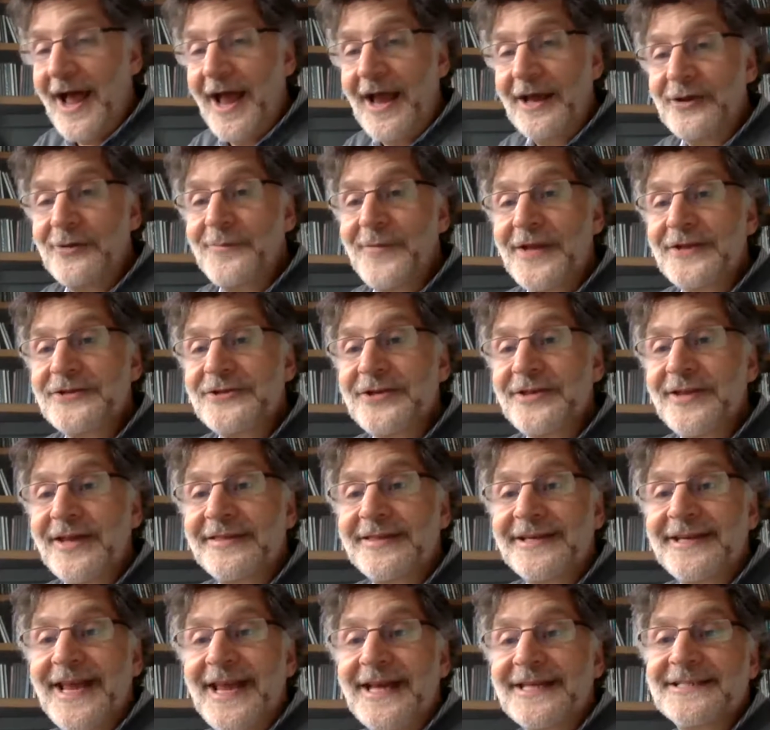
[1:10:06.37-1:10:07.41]
You mentioned that
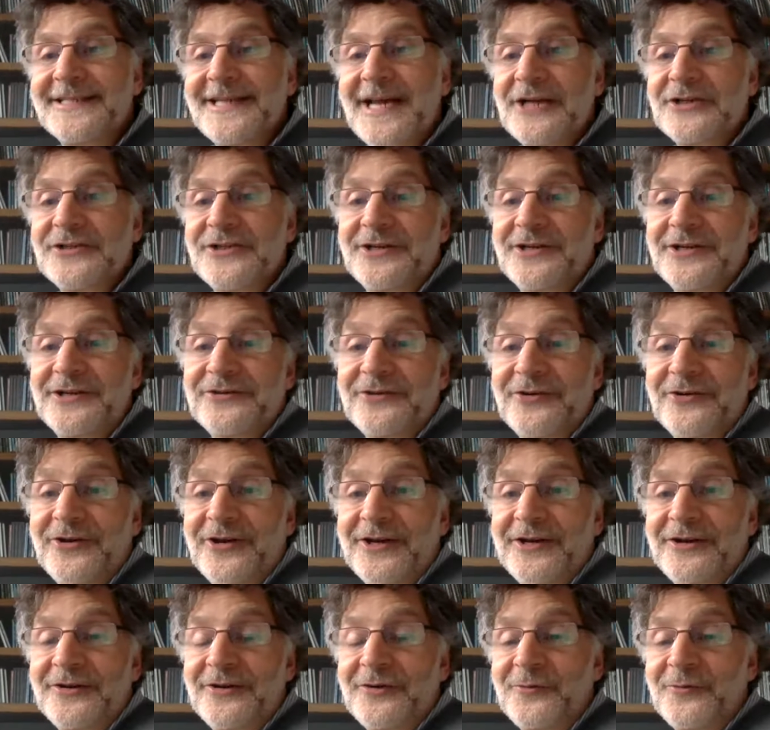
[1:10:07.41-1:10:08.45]
the next session is
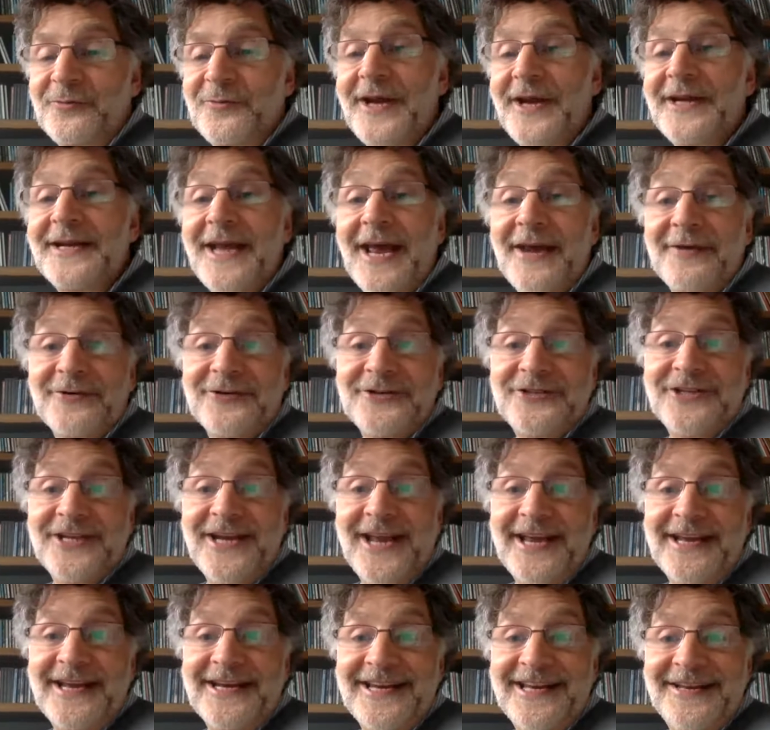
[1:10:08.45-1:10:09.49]
on rate
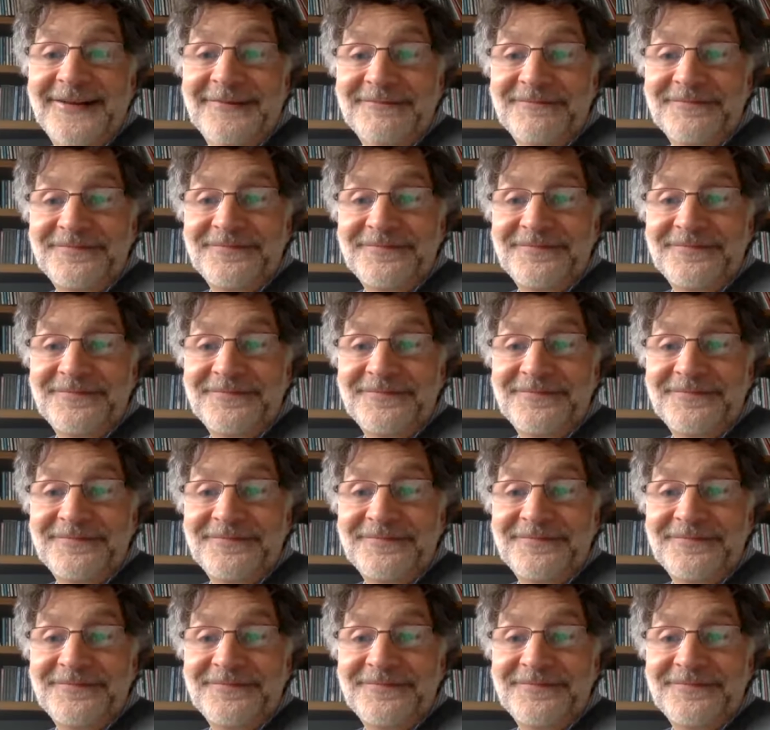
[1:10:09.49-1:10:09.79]
heterogeneity,